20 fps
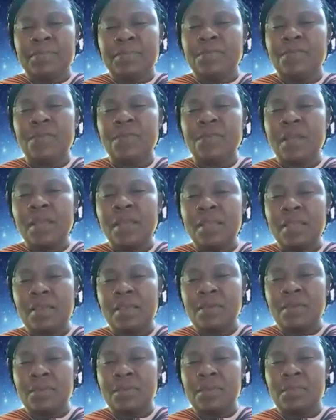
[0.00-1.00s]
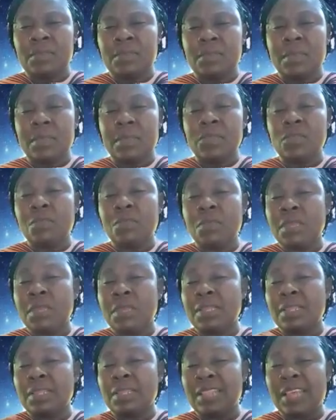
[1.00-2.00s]
for our girls and to
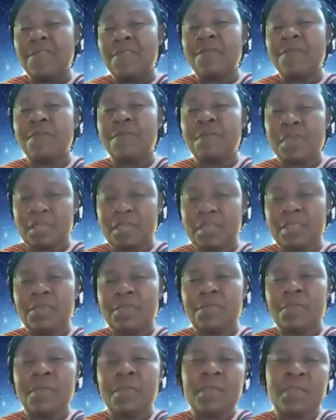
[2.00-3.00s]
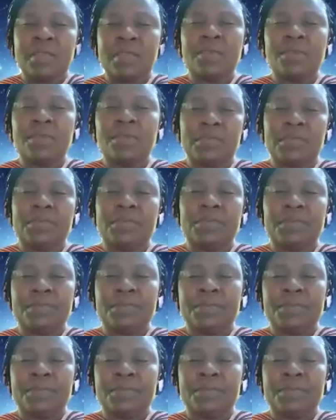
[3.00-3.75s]
make life better for our girls.